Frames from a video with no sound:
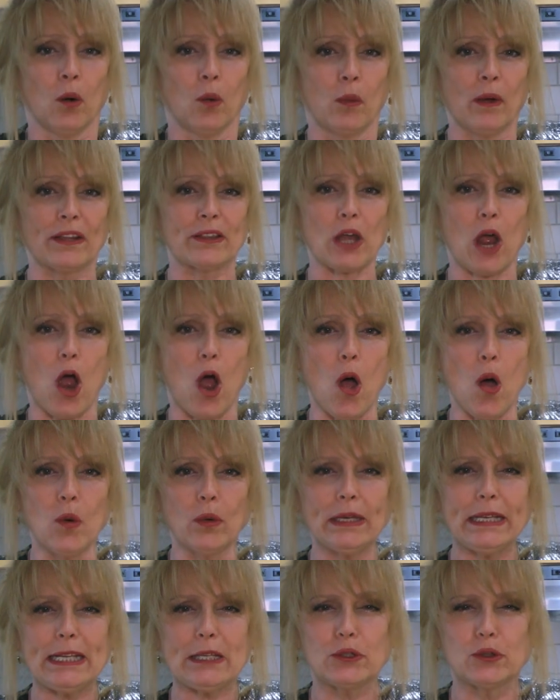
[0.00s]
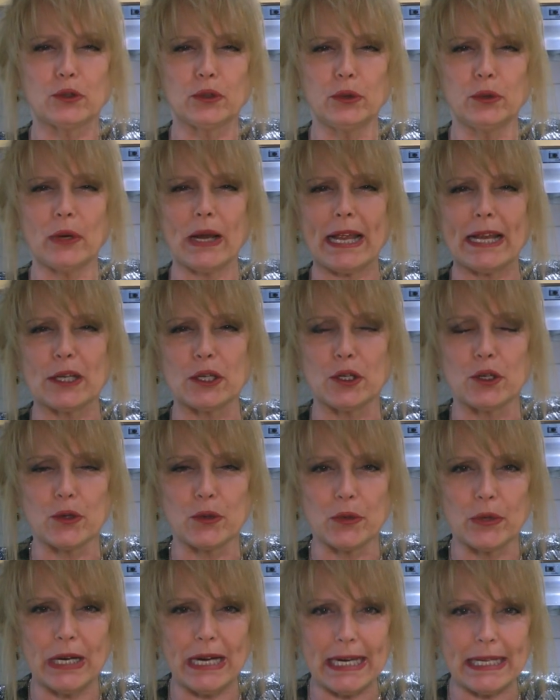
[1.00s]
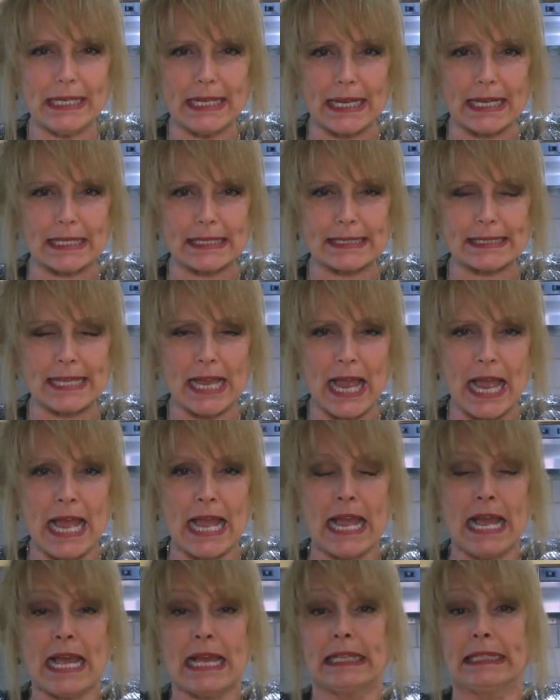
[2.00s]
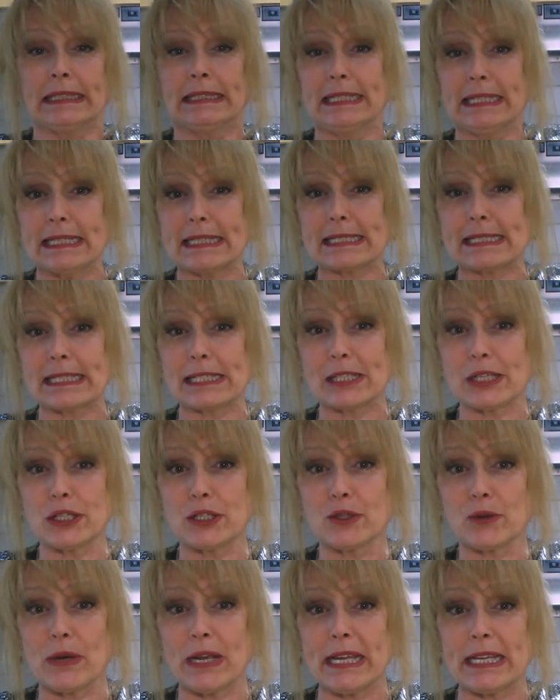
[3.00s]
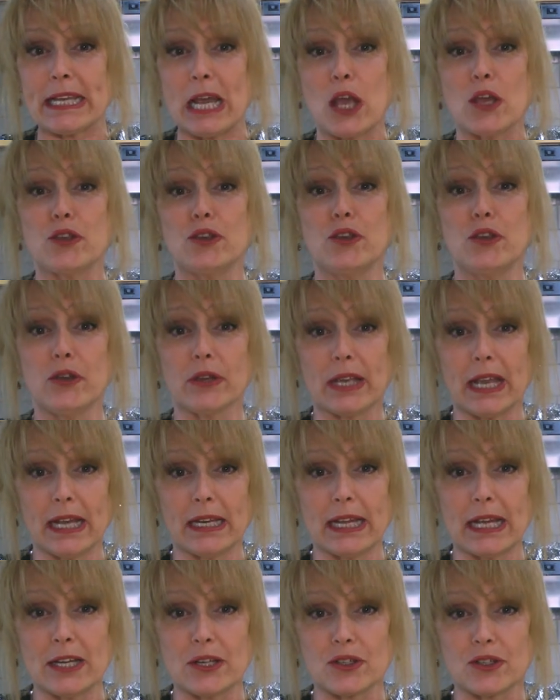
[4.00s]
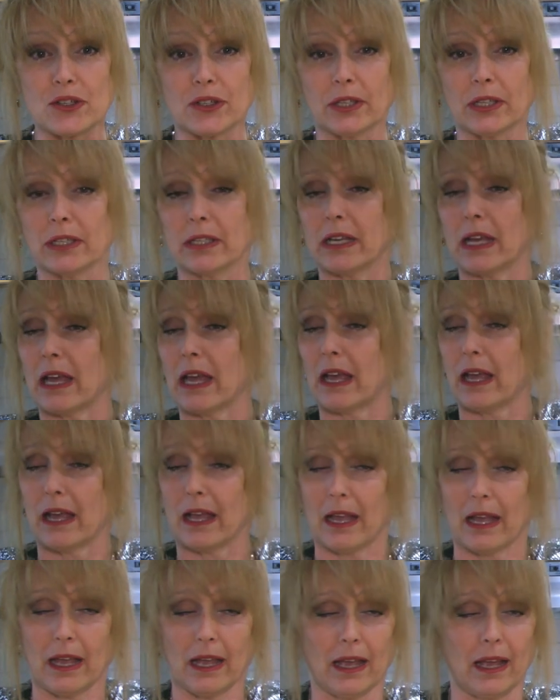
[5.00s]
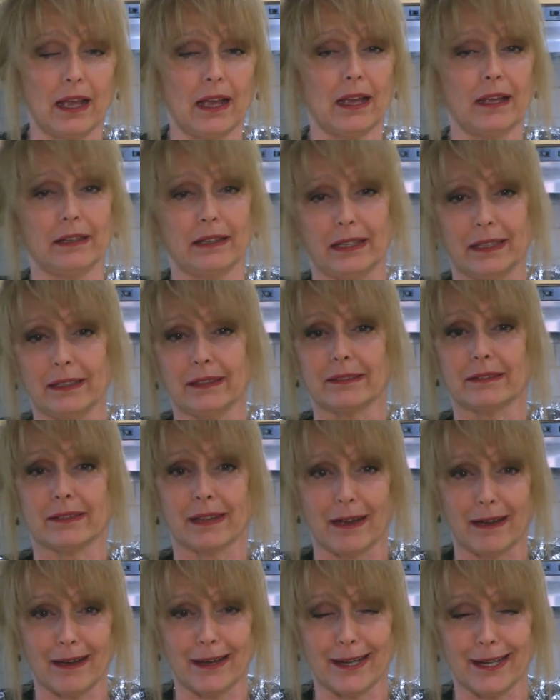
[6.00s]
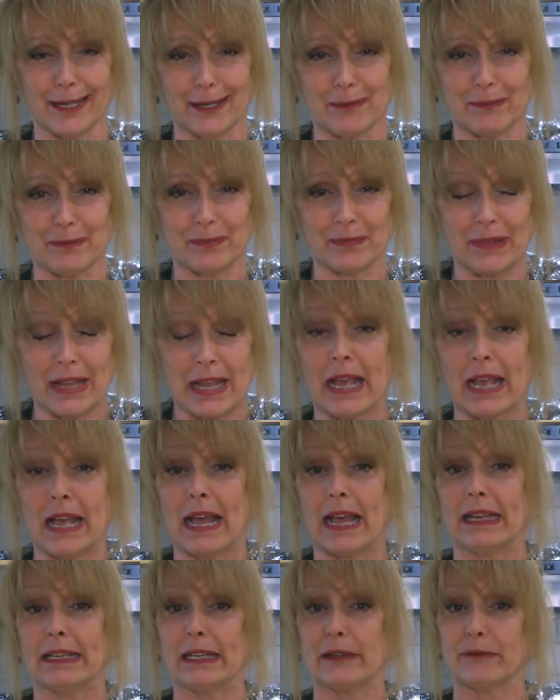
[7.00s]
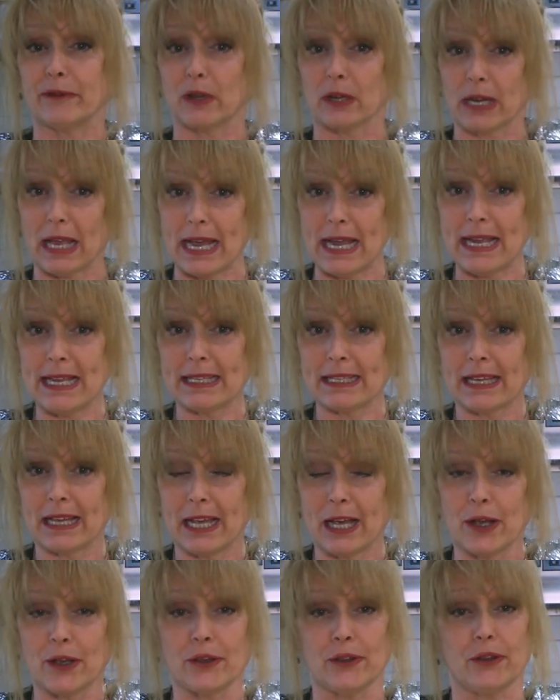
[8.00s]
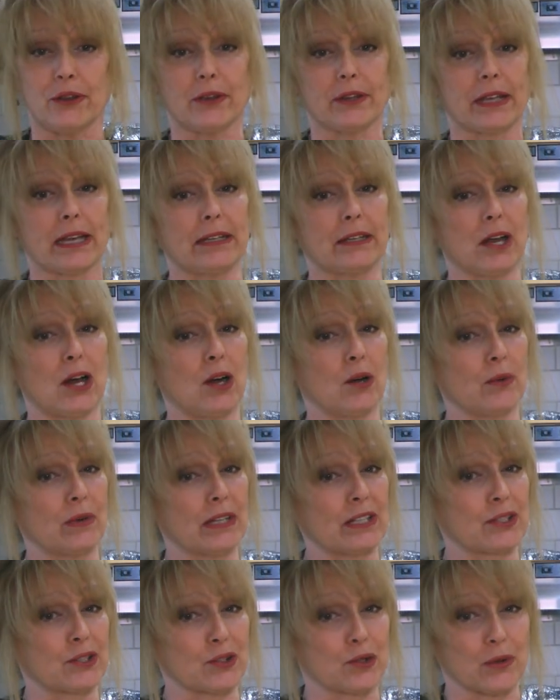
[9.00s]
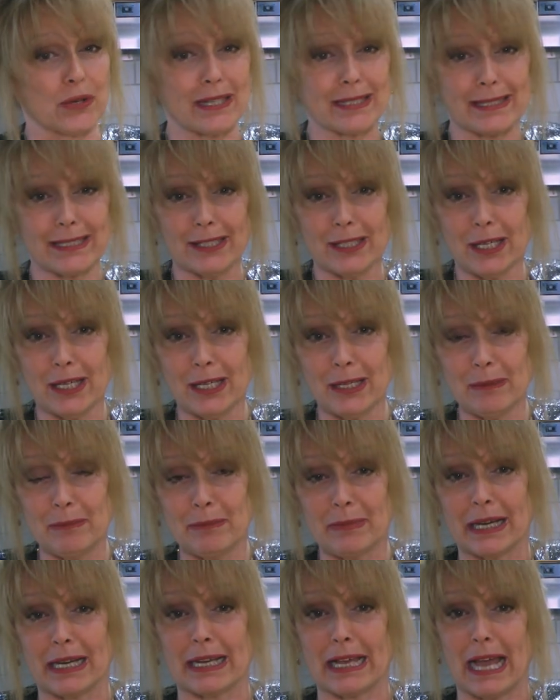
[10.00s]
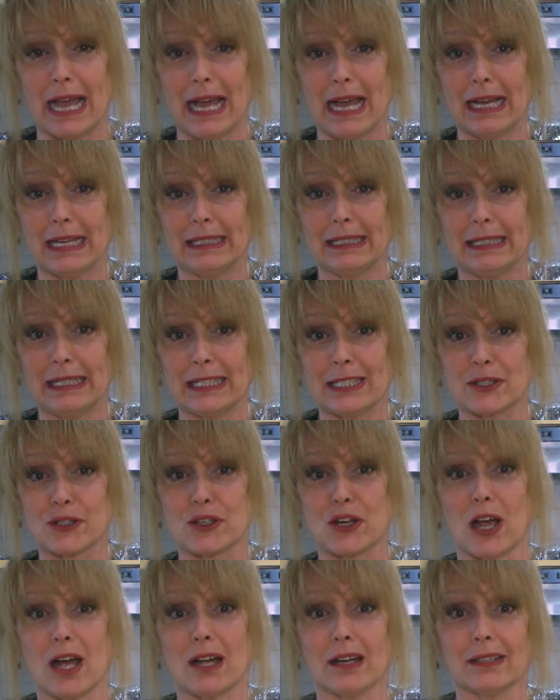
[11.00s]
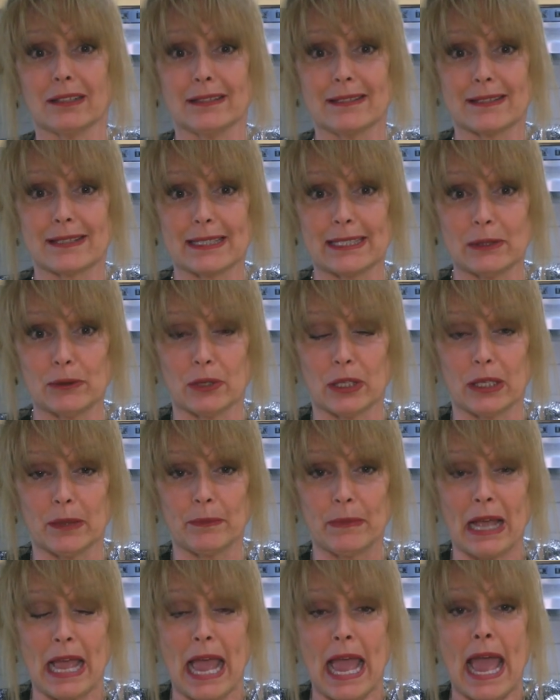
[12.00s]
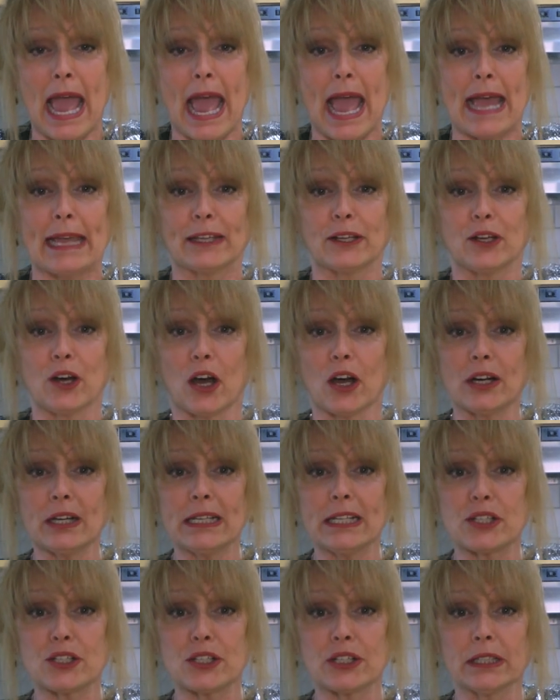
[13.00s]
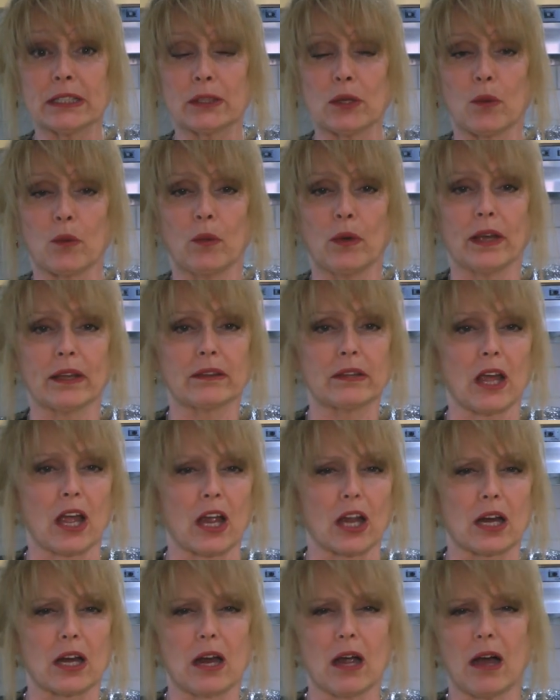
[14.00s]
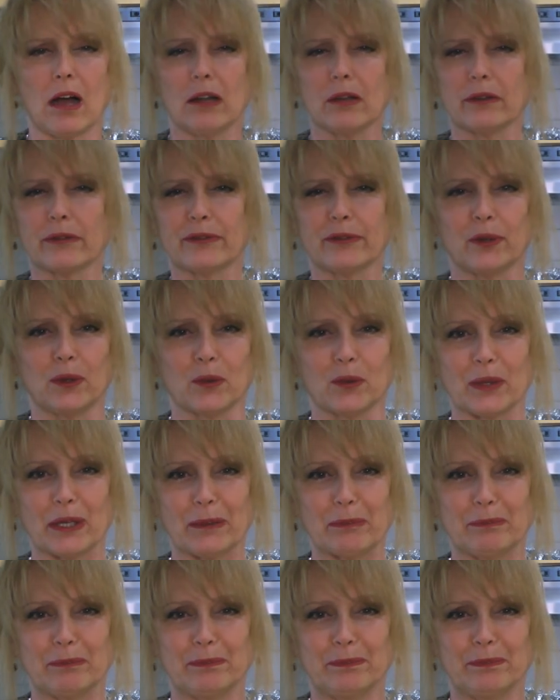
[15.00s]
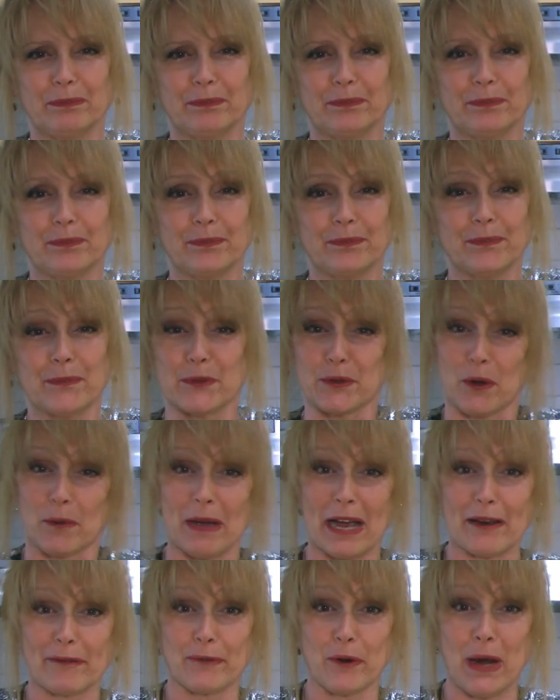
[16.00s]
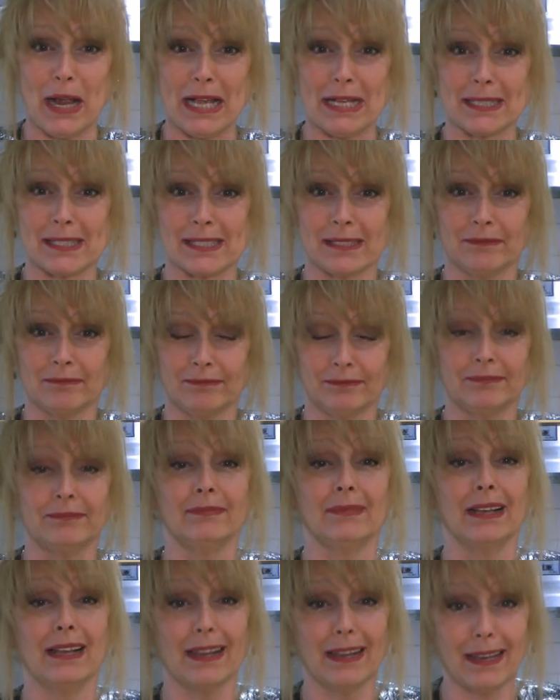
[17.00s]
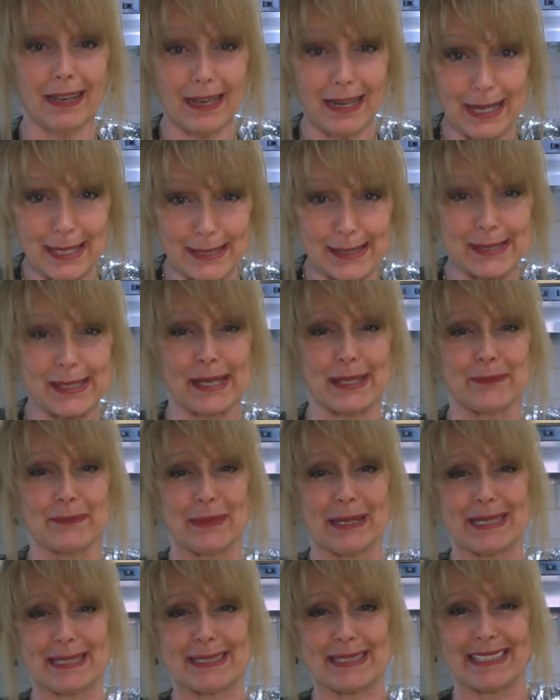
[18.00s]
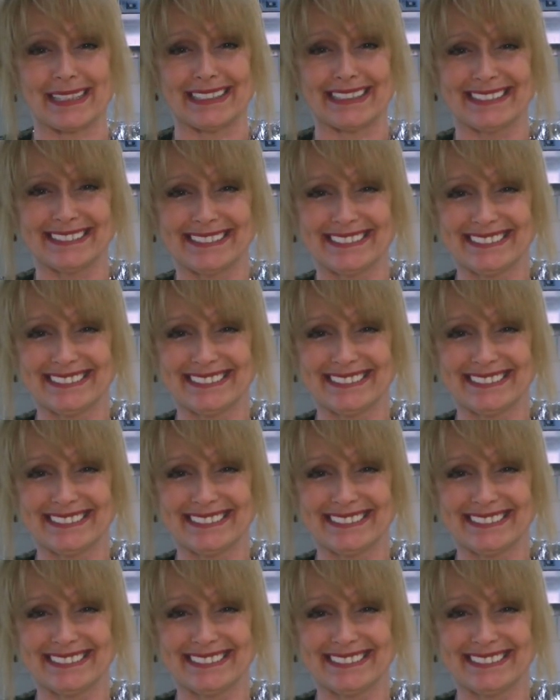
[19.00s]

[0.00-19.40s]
With only 2 ingredients, this is a drink you can enjoy anytime. And if you like, you can always dress it up by adding chocolate syrup and garnish it with a colorful rim. So my friends, let's get mixing.